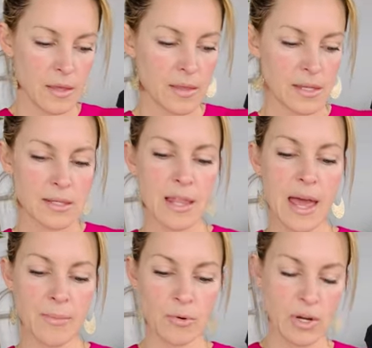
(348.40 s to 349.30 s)
This
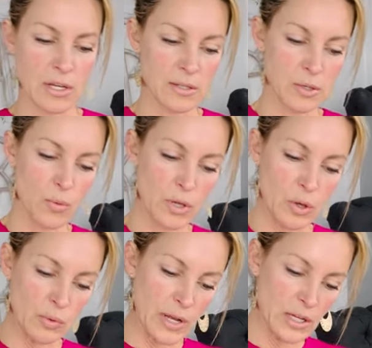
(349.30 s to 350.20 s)
lime green is so
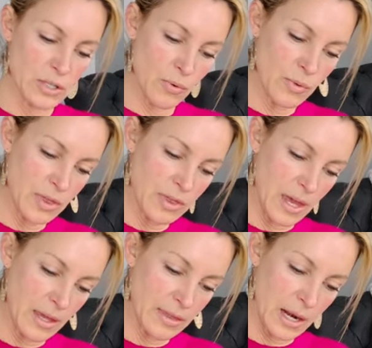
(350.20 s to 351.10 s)
cute. And I don't
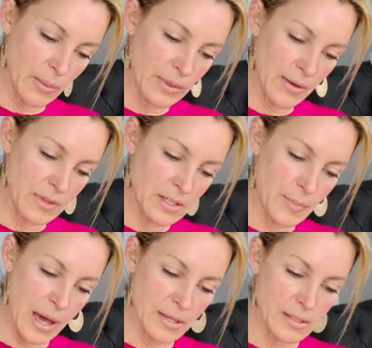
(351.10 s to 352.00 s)
think that I would love these
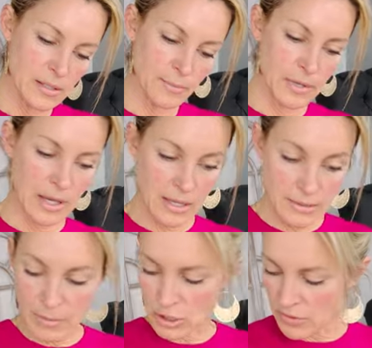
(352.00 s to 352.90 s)
pots as
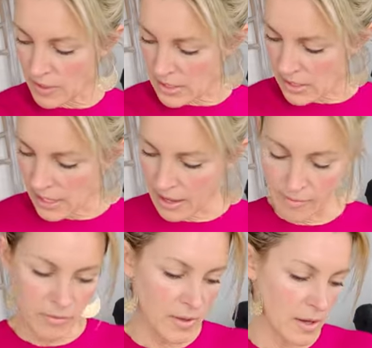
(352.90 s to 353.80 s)
much if I didn't
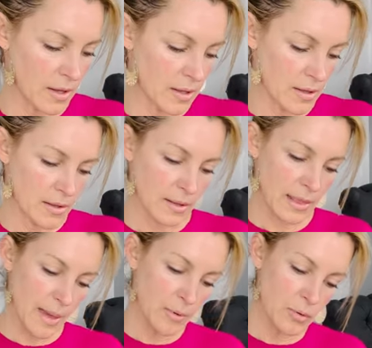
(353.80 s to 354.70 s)
have the
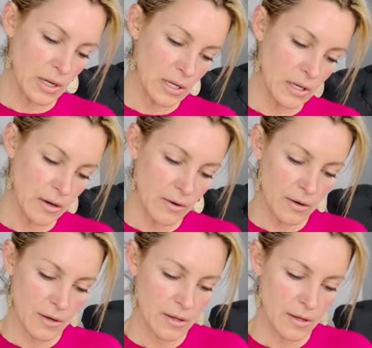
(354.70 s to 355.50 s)
lime green in here.